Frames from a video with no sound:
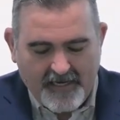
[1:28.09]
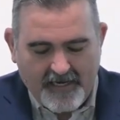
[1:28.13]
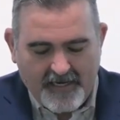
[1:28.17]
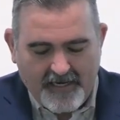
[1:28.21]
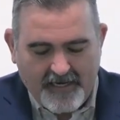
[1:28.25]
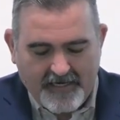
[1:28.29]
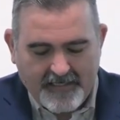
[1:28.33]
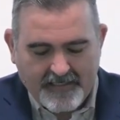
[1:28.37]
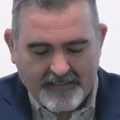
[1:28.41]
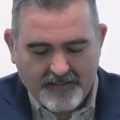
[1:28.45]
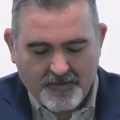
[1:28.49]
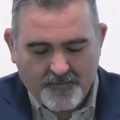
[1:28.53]

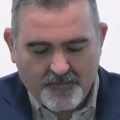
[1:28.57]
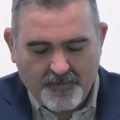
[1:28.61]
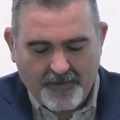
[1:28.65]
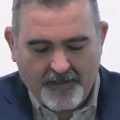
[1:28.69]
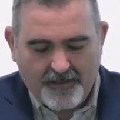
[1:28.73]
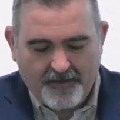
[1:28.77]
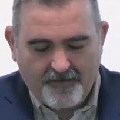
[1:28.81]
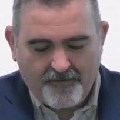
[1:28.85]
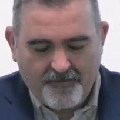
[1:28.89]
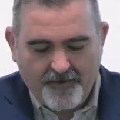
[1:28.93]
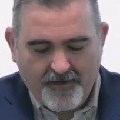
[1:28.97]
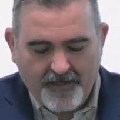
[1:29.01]
as
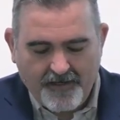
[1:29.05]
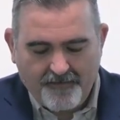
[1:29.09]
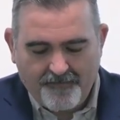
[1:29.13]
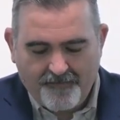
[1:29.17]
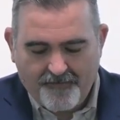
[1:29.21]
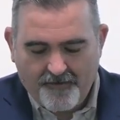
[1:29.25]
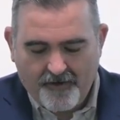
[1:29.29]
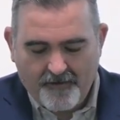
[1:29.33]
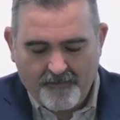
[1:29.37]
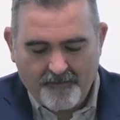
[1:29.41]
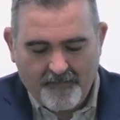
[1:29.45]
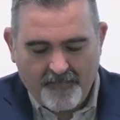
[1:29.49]
we read
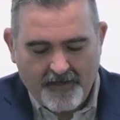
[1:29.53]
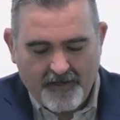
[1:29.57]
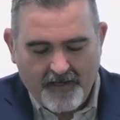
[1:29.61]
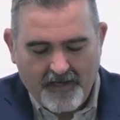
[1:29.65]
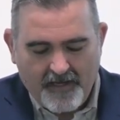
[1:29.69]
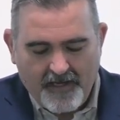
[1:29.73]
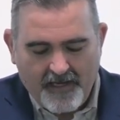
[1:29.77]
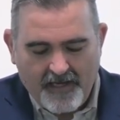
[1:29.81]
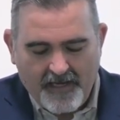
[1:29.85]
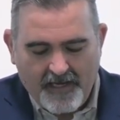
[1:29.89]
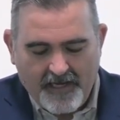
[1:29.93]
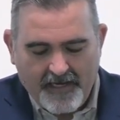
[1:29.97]
from
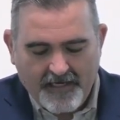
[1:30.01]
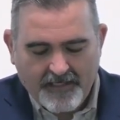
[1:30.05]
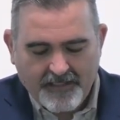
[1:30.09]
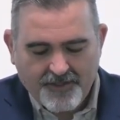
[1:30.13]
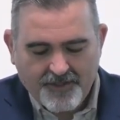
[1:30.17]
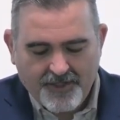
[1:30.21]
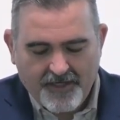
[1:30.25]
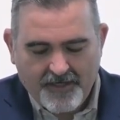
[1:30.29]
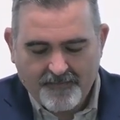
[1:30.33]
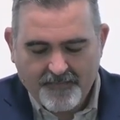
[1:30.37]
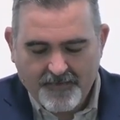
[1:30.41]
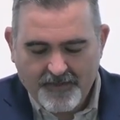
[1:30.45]
Acts
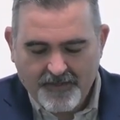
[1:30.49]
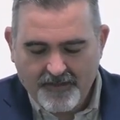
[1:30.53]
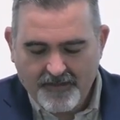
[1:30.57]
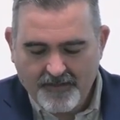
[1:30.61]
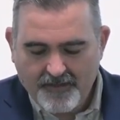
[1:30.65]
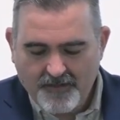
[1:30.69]
chapter